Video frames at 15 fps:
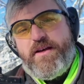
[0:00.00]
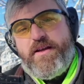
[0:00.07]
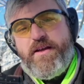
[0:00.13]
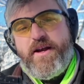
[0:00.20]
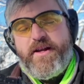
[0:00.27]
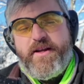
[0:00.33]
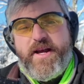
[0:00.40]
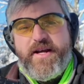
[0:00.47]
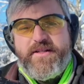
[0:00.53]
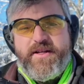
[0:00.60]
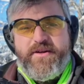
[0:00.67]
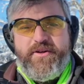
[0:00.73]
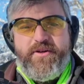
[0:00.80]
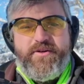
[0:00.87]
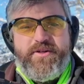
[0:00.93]
gun guys
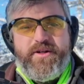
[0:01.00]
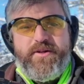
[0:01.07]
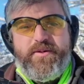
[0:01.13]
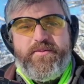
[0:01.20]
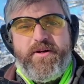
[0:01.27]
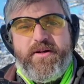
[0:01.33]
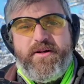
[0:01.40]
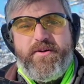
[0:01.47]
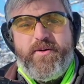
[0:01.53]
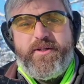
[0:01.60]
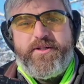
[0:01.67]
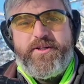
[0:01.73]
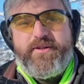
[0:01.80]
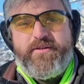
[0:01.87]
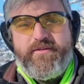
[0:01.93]
on YouTube,
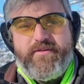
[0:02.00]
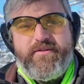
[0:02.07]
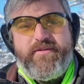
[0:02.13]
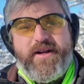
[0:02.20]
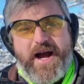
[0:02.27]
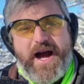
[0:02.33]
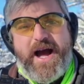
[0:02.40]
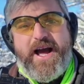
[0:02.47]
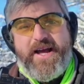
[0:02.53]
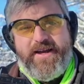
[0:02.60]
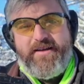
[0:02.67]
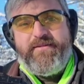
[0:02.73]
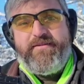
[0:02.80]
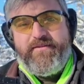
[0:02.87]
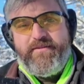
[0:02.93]
which
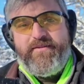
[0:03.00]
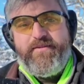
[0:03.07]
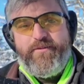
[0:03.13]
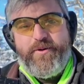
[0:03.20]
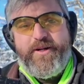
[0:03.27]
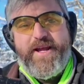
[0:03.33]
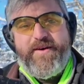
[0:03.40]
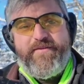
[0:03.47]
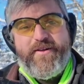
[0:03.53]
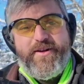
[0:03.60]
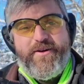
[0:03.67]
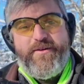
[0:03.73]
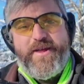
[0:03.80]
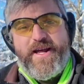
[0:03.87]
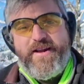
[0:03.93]
I would
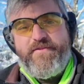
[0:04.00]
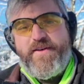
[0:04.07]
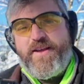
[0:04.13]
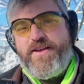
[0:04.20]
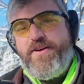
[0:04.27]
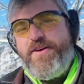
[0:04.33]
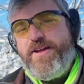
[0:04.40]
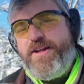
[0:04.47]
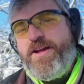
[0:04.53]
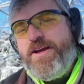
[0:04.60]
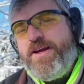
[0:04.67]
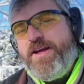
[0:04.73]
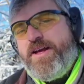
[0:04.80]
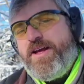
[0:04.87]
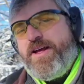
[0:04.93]
definitely do that if I could,
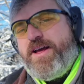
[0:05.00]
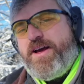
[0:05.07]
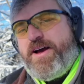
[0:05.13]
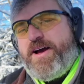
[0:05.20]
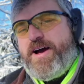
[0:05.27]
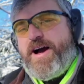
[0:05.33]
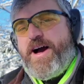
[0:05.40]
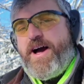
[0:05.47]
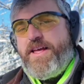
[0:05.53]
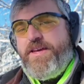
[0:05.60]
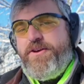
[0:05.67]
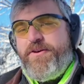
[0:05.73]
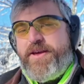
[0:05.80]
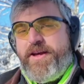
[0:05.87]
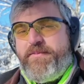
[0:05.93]

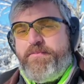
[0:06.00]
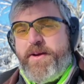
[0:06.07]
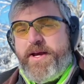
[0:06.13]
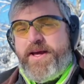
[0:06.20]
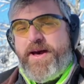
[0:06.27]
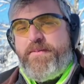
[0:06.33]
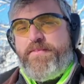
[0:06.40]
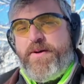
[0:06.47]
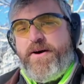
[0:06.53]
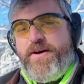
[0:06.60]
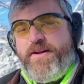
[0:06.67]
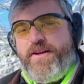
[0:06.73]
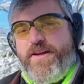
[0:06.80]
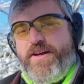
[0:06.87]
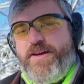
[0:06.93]
you can pick up
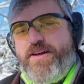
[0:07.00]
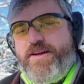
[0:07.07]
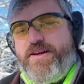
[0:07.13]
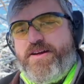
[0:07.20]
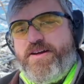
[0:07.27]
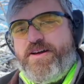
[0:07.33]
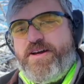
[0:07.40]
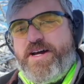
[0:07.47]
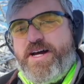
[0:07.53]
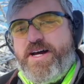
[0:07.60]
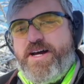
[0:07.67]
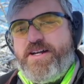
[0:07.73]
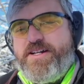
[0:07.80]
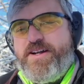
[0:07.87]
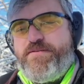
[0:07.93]
on
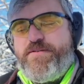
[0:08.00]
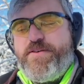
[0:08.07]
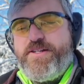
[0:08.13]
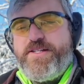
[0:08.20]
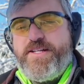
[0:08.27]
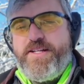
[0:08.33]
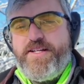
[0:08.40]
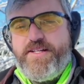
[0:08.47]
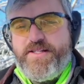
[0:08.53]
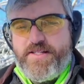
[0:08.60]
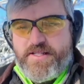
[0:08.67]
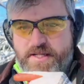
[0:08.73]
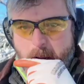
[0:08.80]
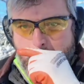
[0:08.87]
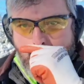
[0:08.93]

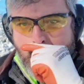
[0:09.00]
differences